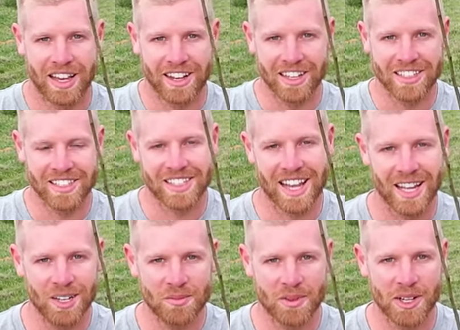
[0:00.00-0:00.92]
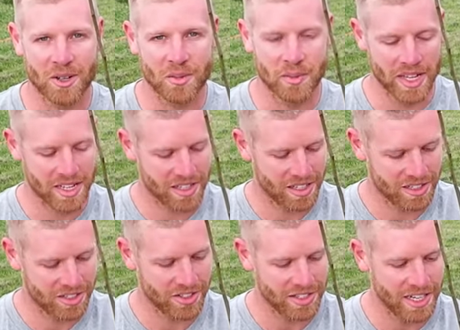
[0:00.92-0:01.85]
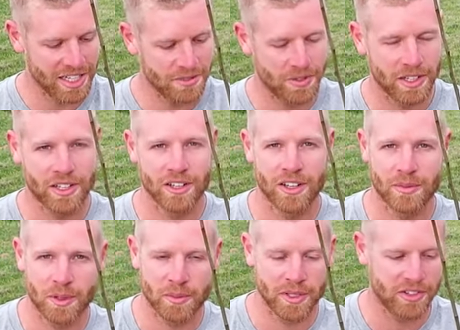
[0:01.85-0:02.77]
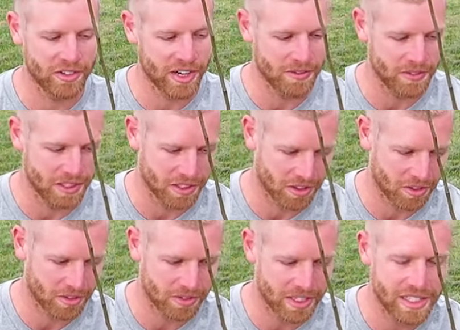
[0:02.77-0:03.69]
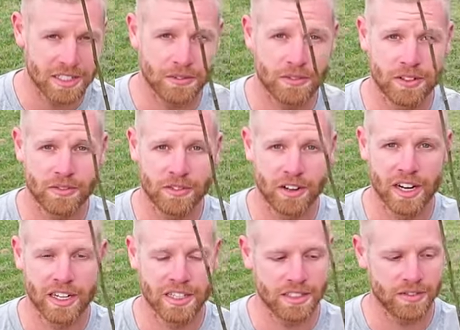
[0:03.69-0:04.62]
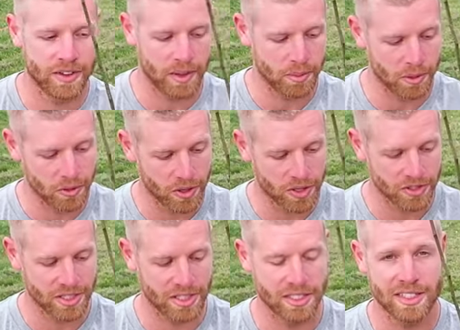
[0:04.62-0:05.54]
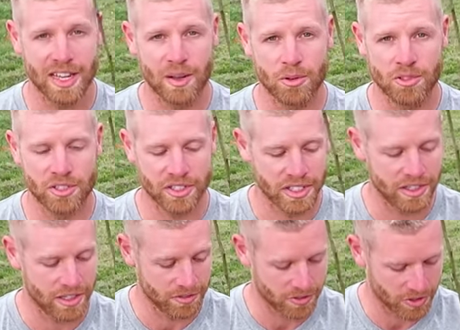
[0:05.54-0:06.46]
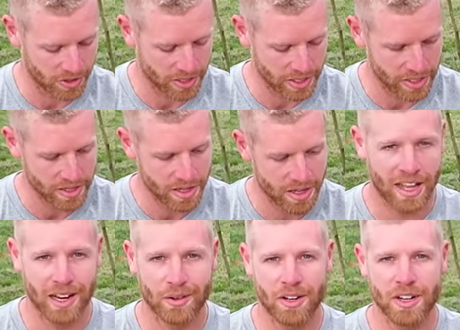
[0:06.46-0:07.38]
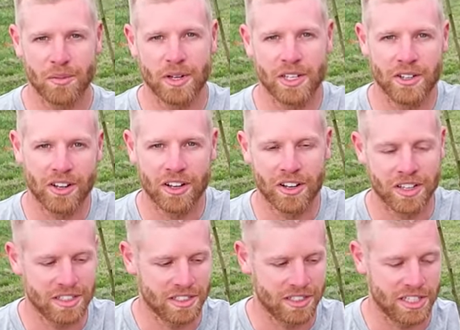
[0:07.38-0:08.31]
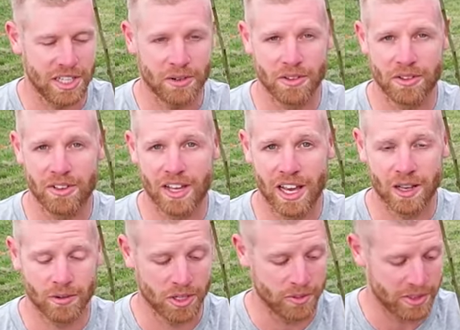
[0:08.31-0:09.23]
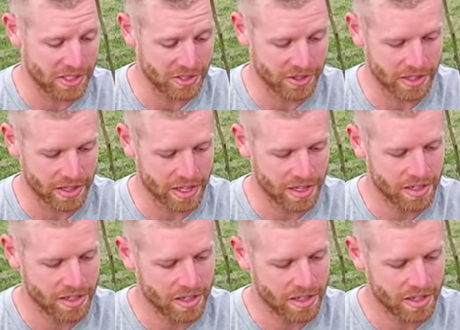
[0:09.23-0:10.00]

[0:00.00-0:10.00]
Hey guys, it's Caleb, welcome back. So in today's video, I'm gonna be grafting three different varieties of apple onto this apple tree that I've got here. And I wanted to bring you along and just share with you how I'm gonna be doing that.